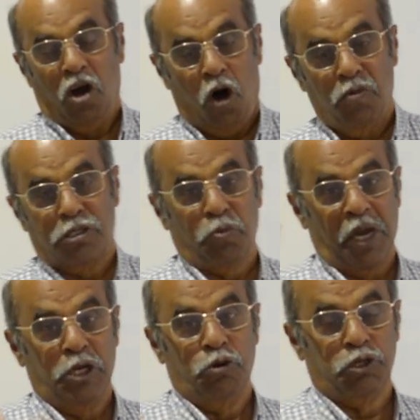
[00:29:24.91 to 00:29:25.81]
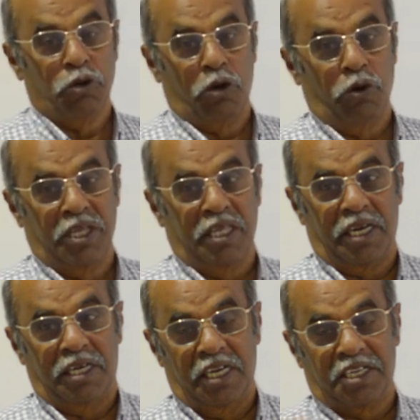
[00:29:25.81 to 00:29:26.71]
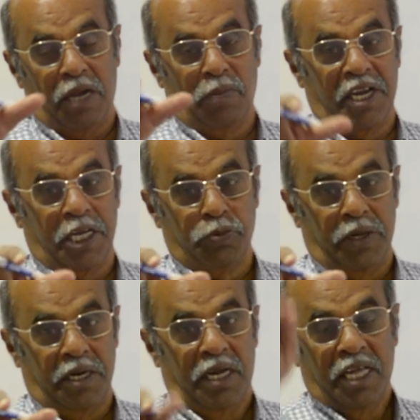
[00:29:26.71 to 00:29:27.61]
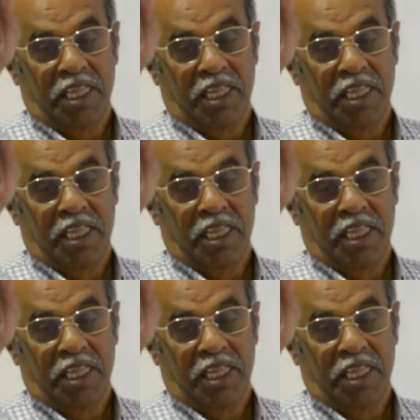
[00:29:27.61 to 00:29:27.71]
How much minute you are going that in time management,